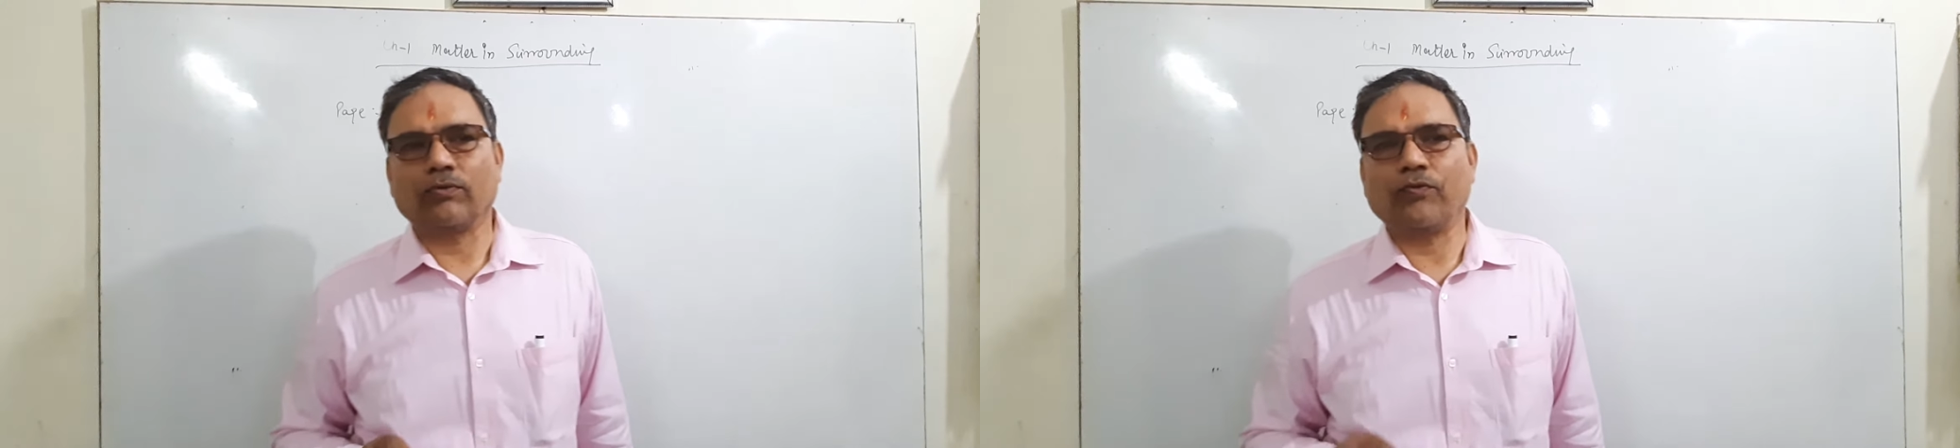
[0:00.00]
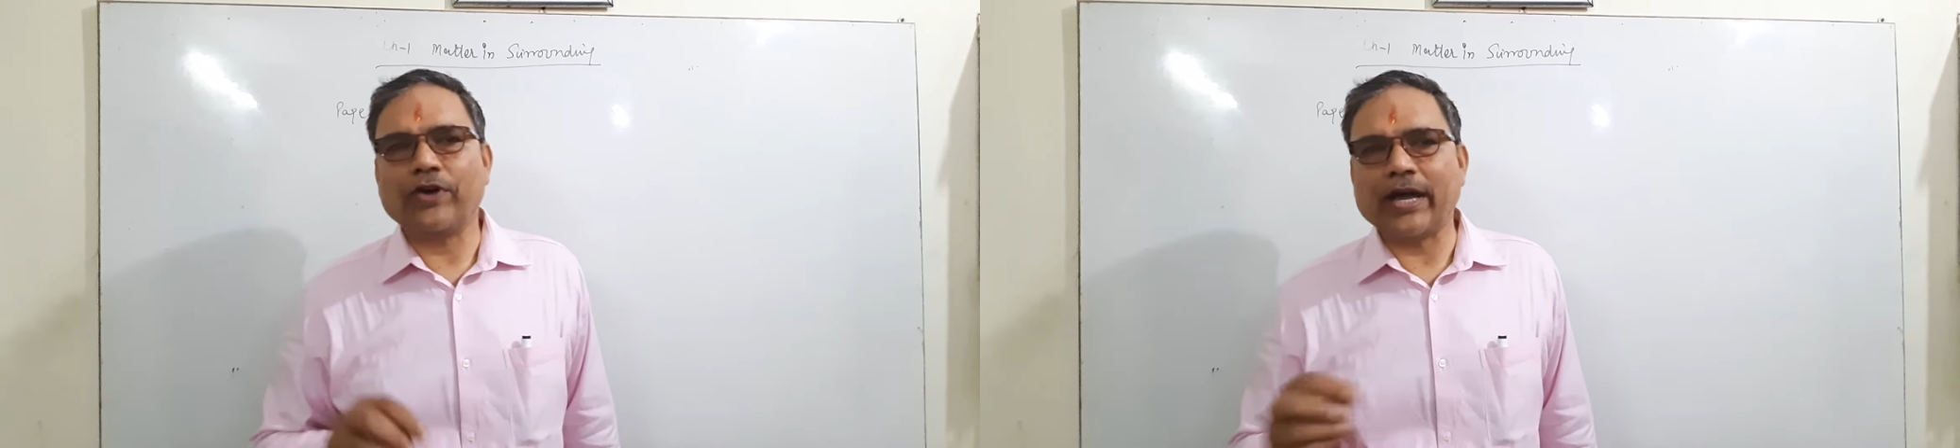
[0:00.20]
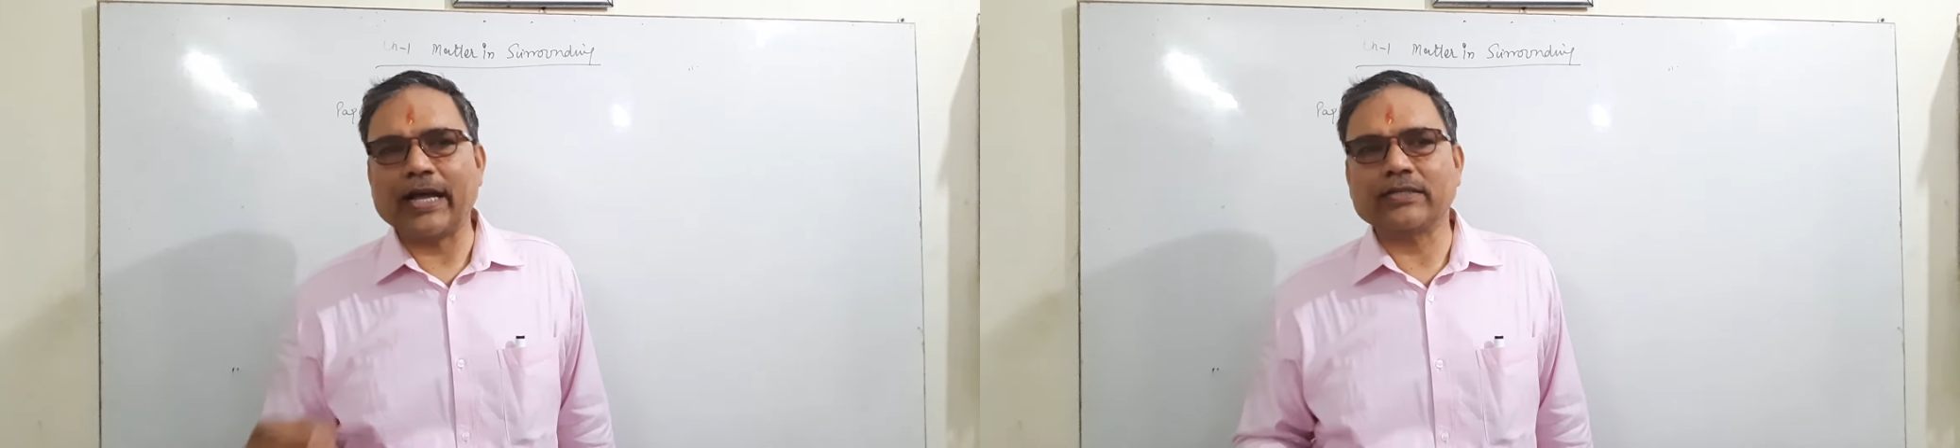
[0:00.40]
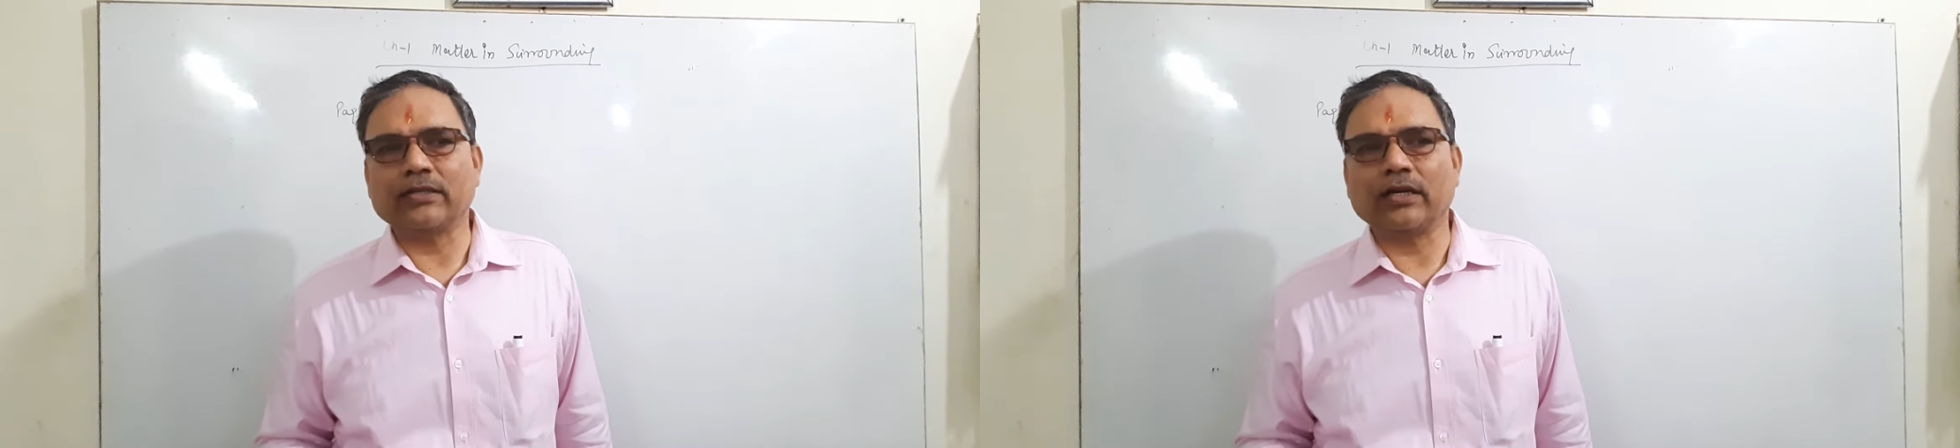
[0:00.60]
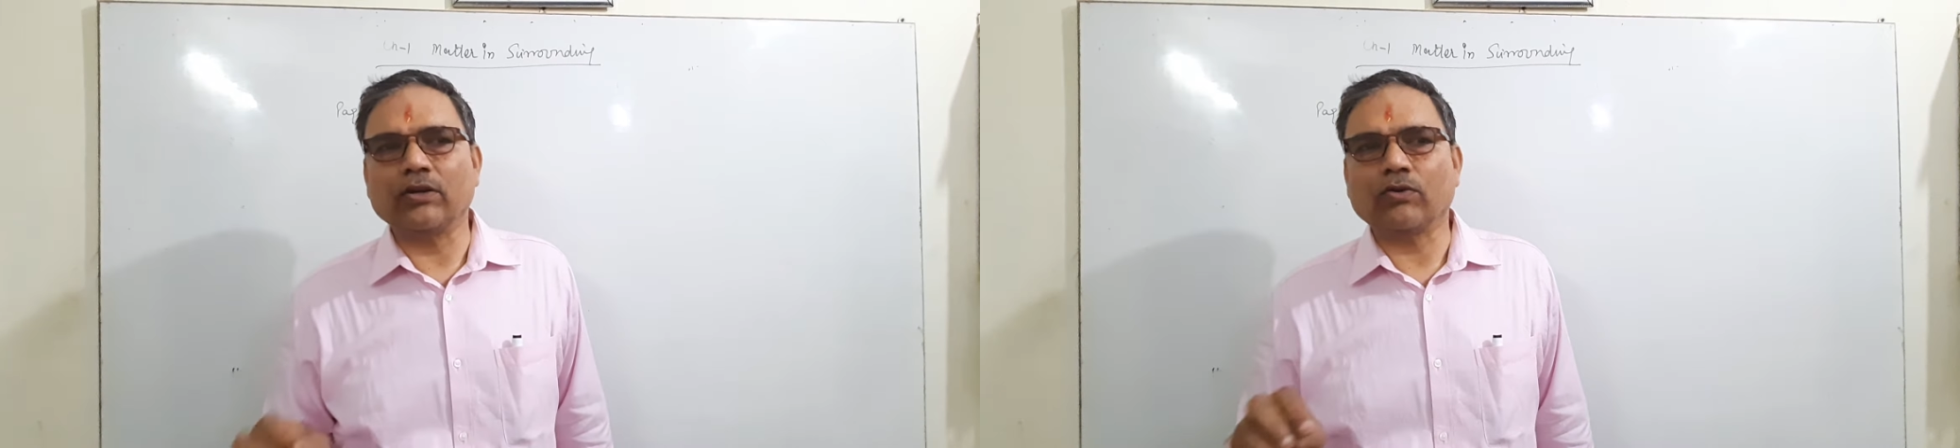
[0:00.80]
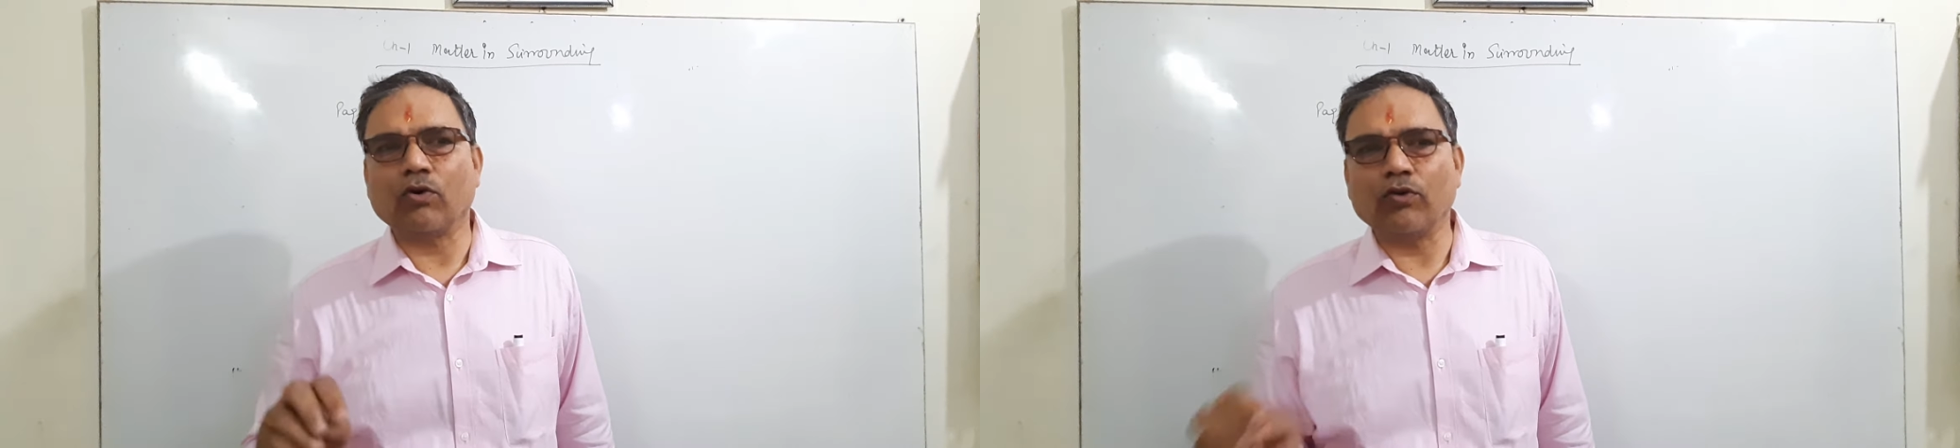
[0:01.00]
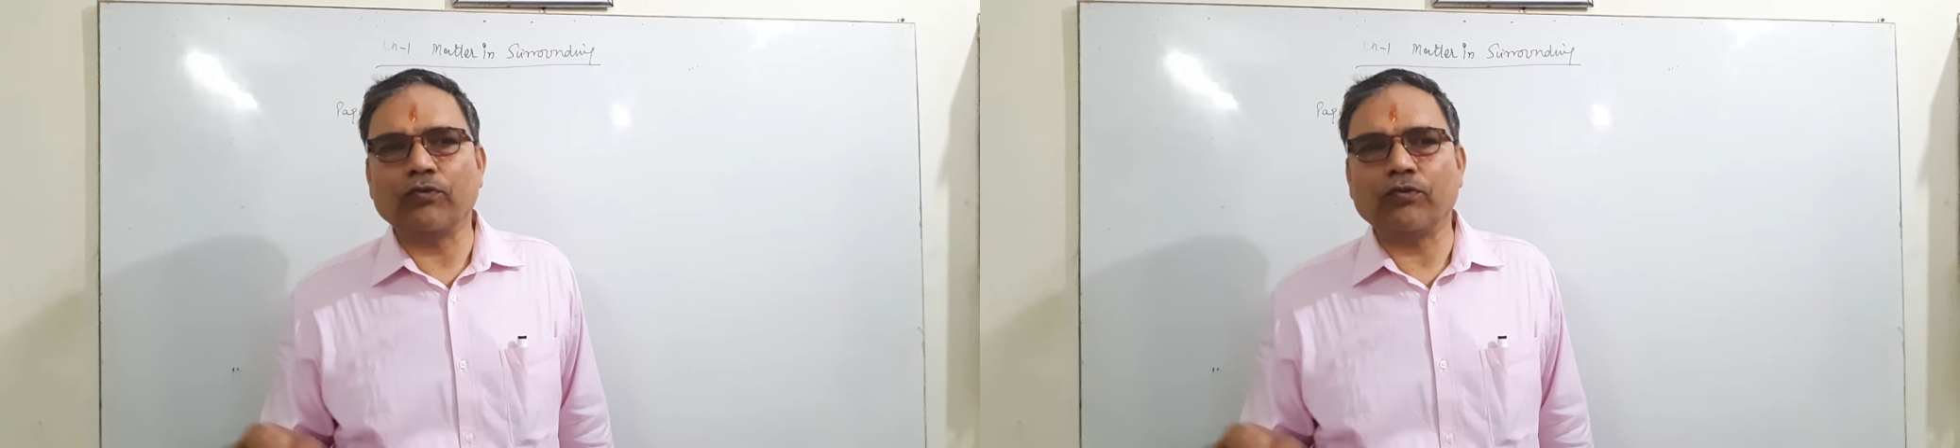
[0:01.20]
whereas in cold